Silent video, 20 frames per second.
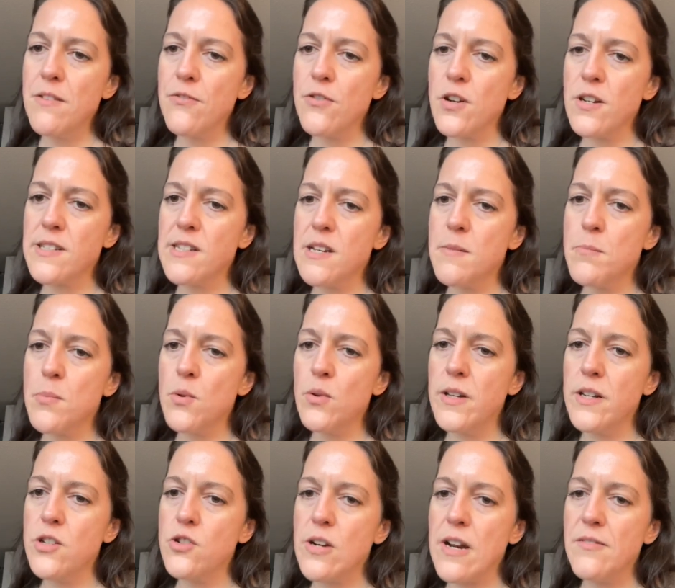For example,
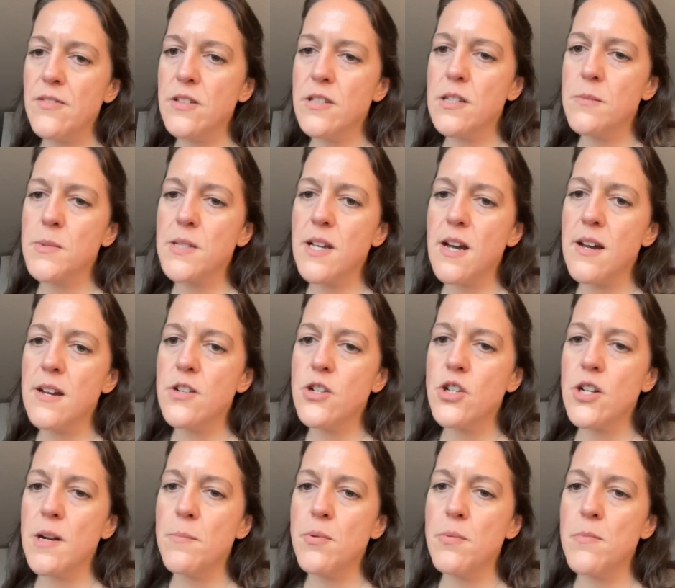in a travel tips guide,
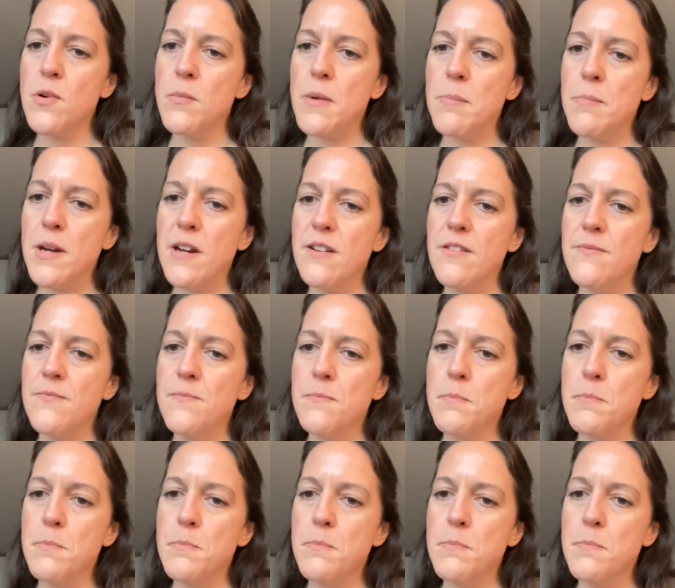should I promote my paid